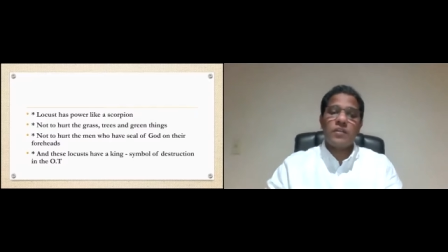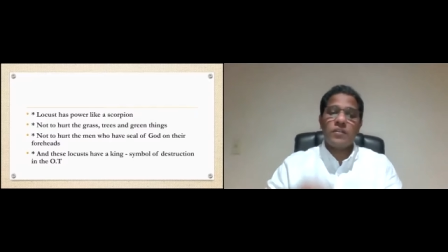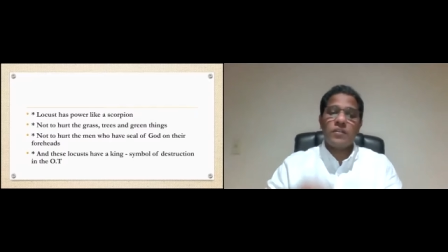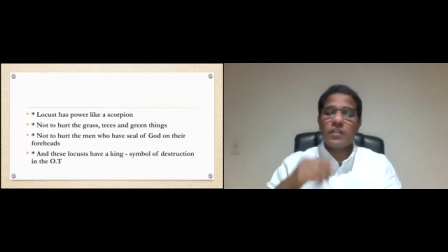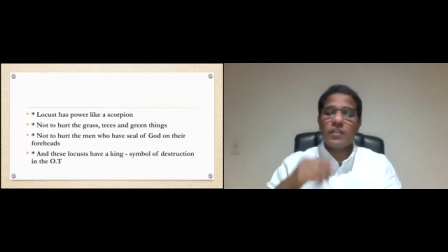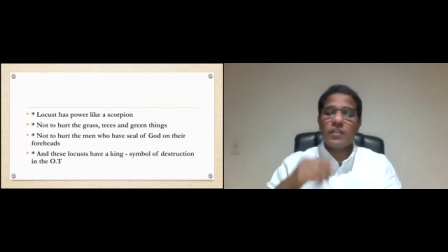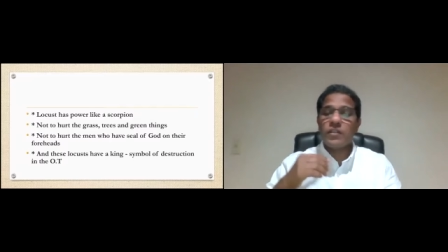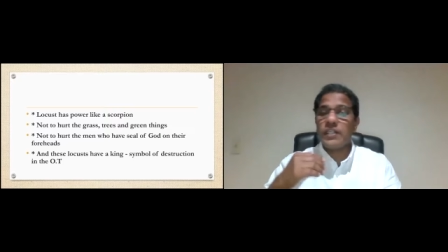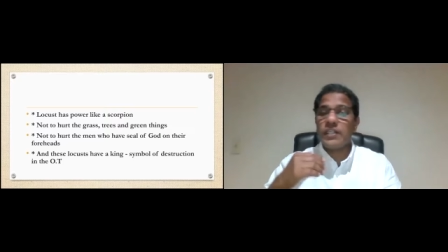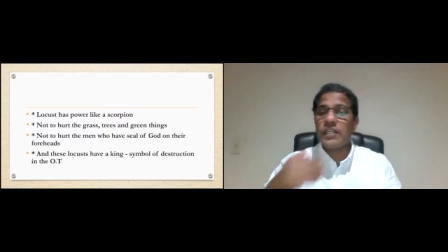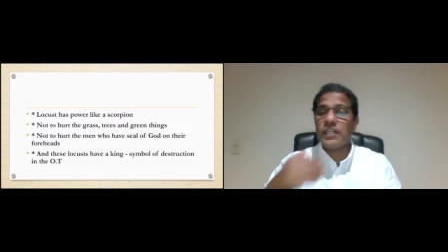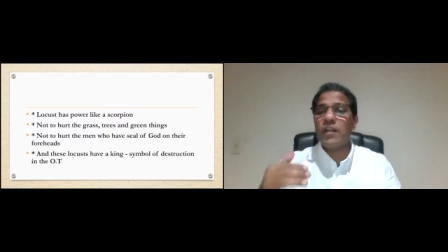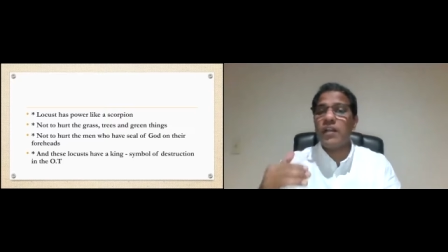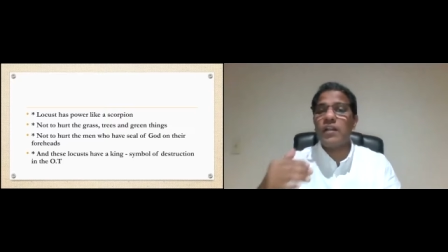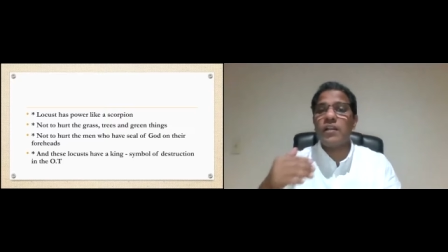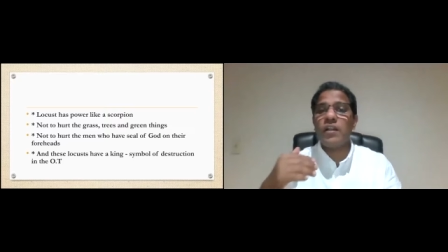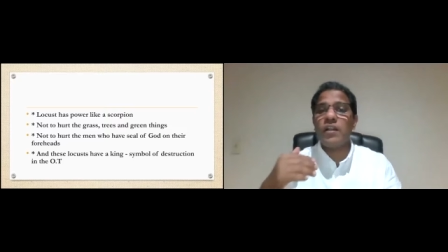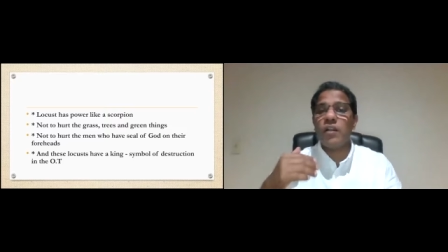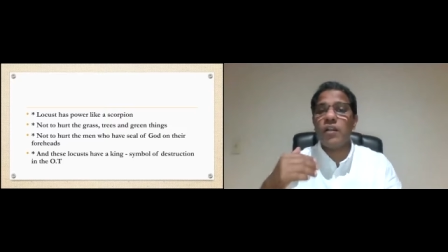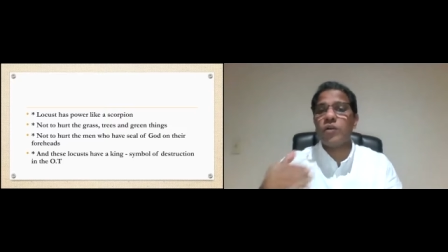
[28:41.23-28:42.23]
the real
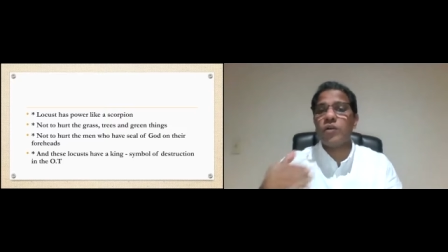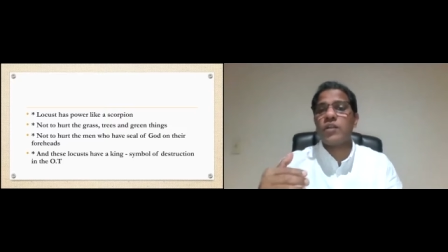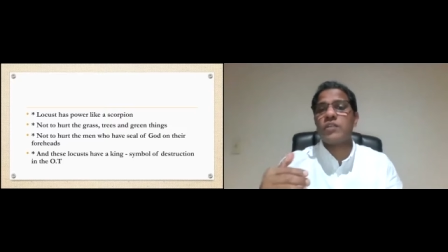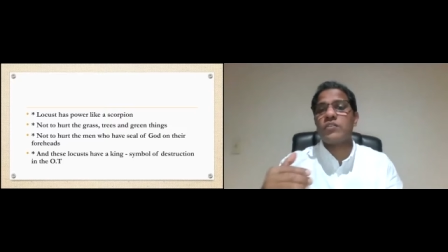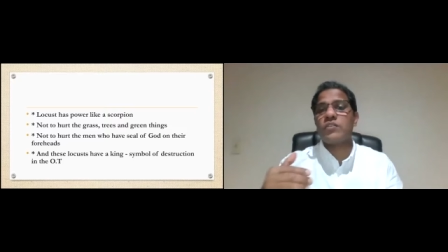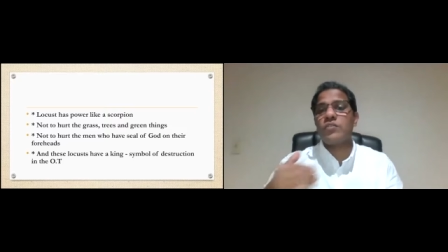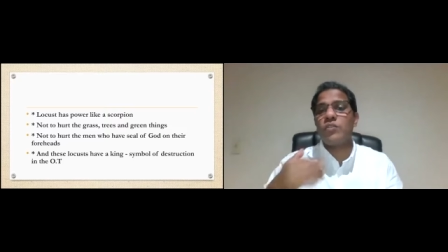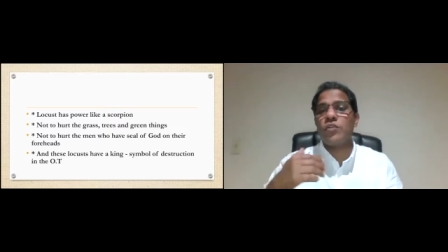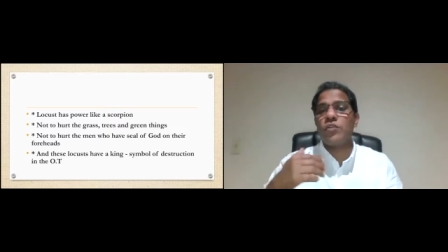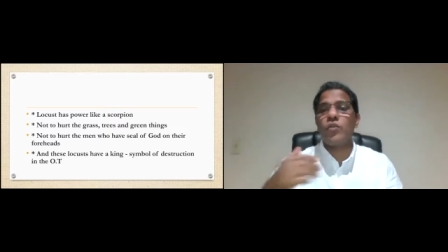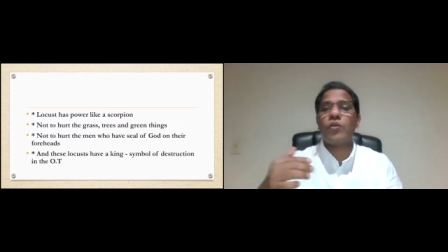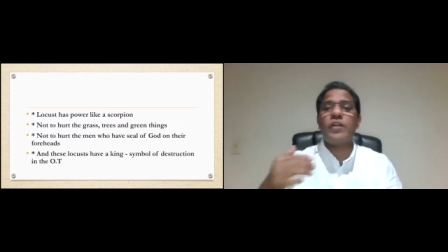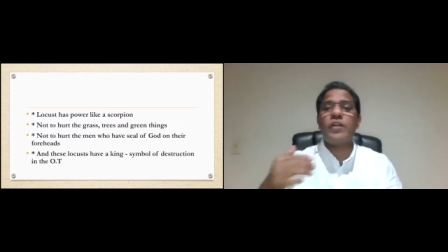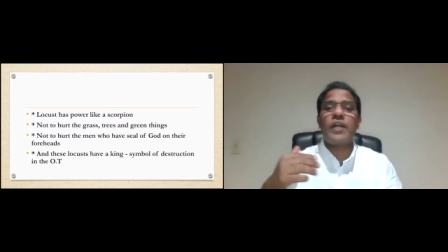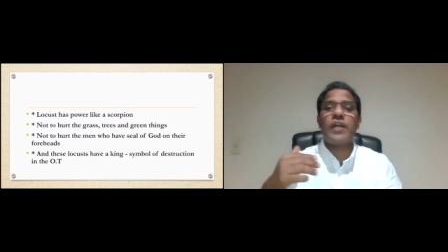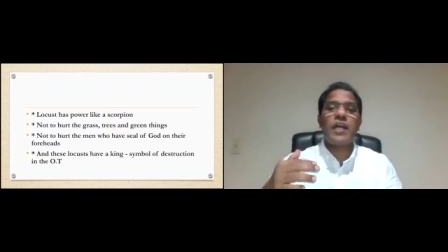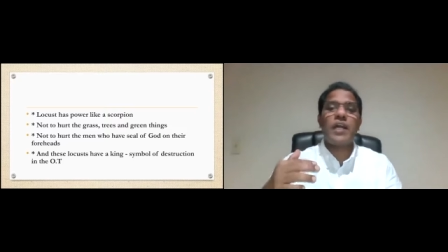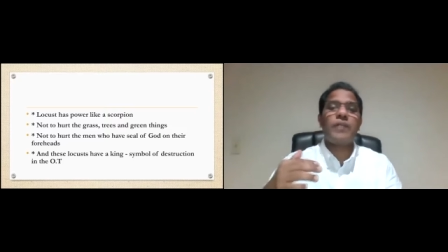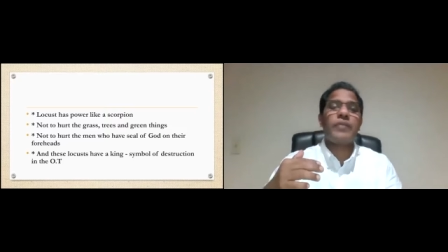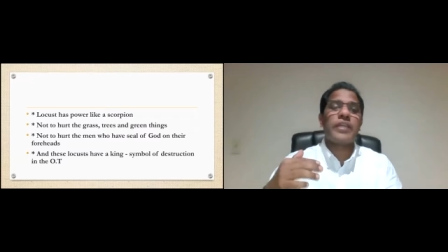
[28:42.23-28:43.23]
locusts do not
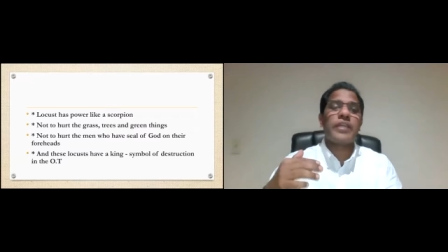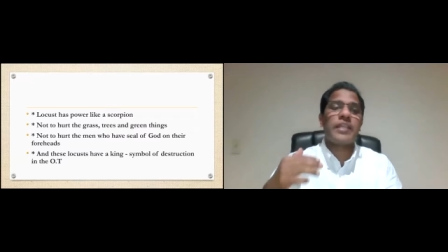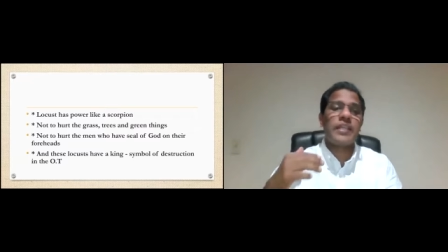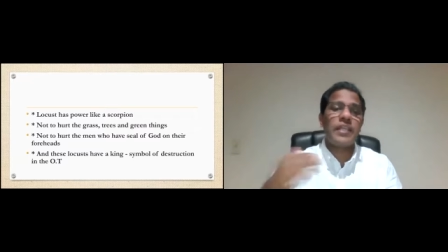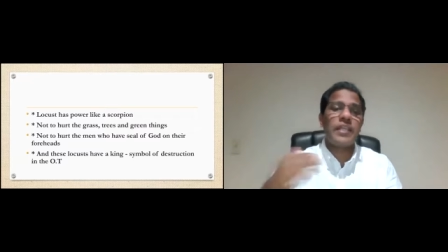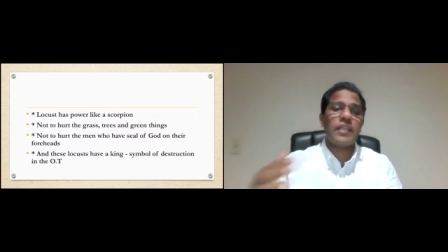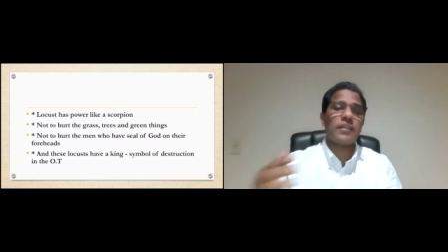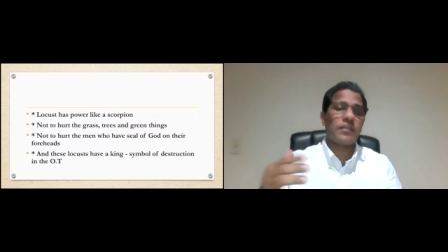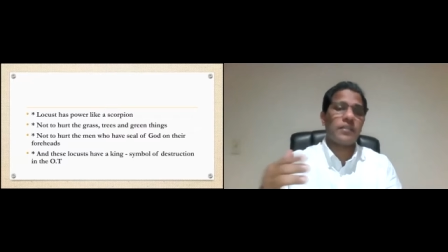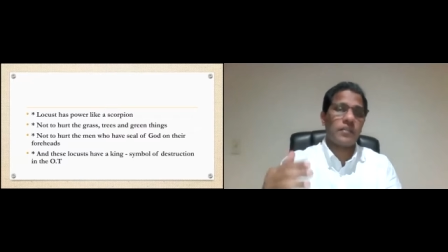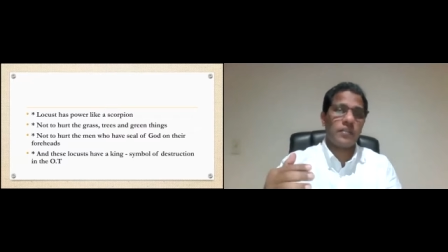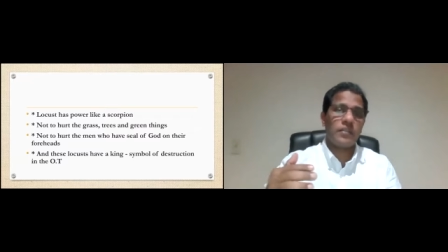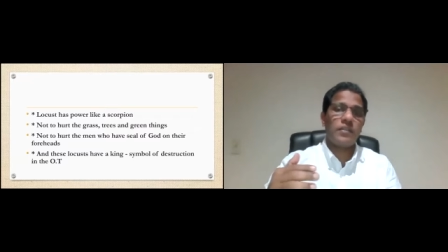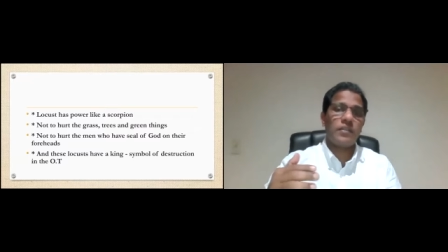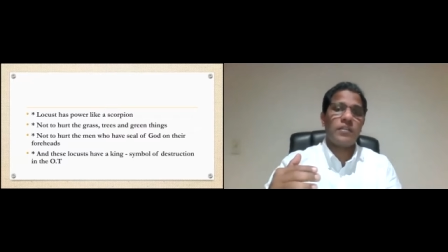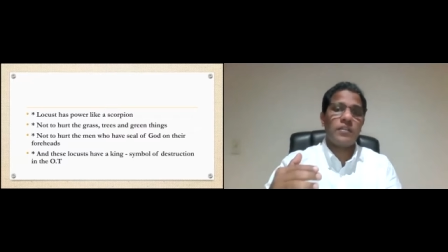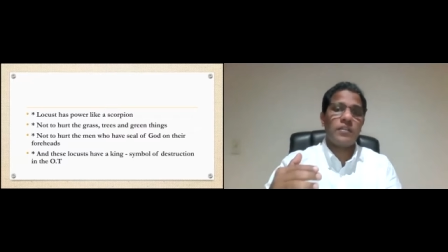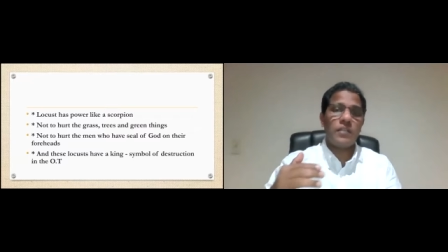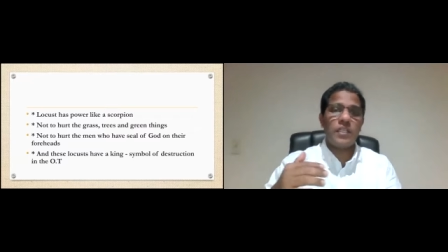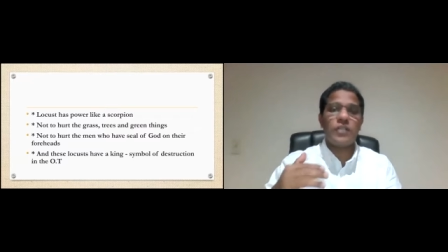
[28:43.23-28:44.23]
have a king.
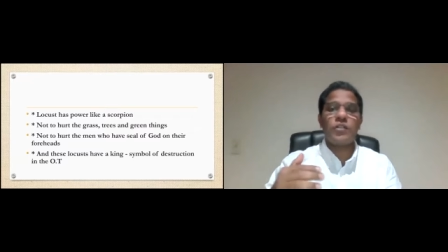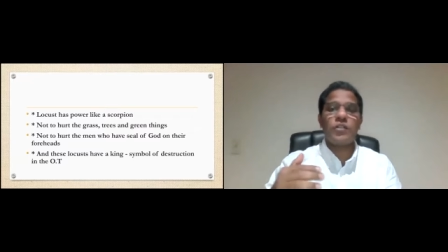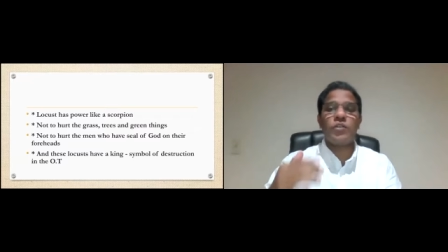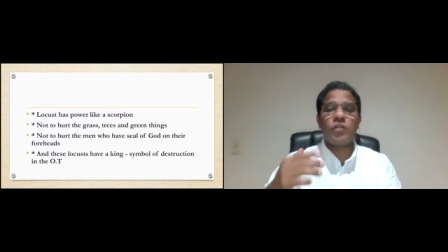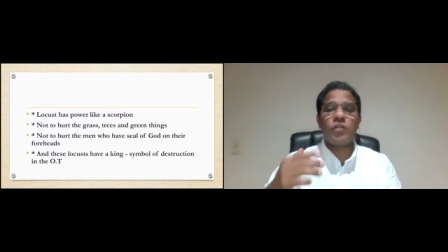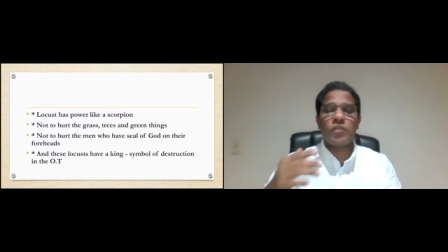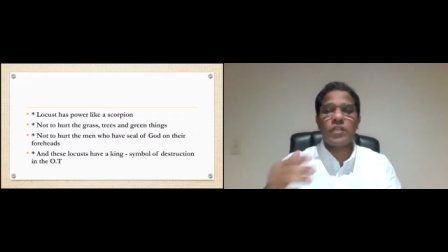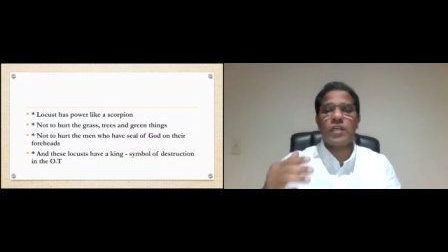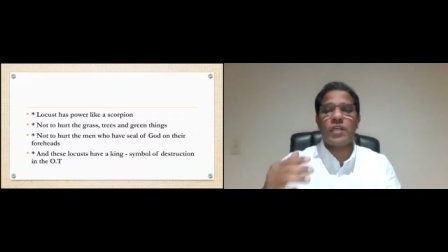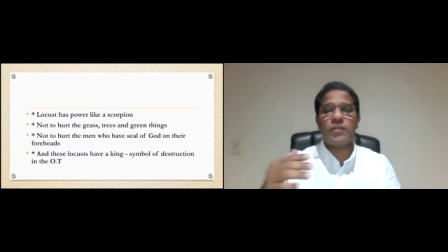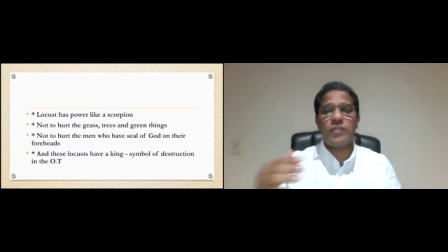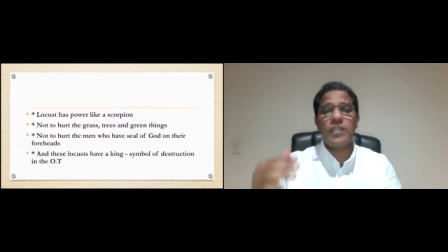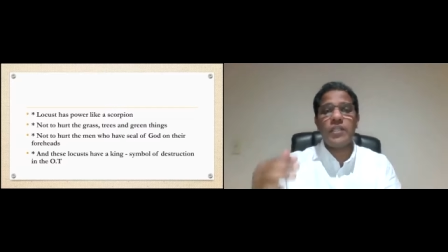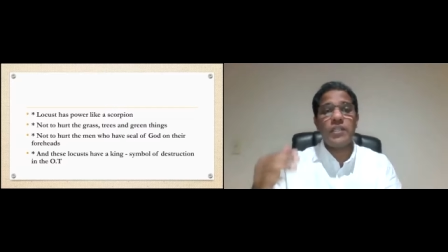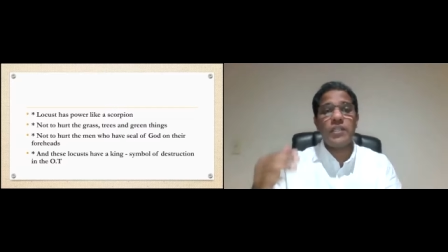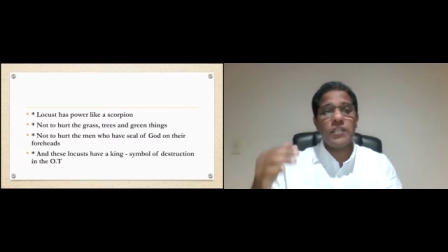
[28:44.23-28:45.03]
They did not have a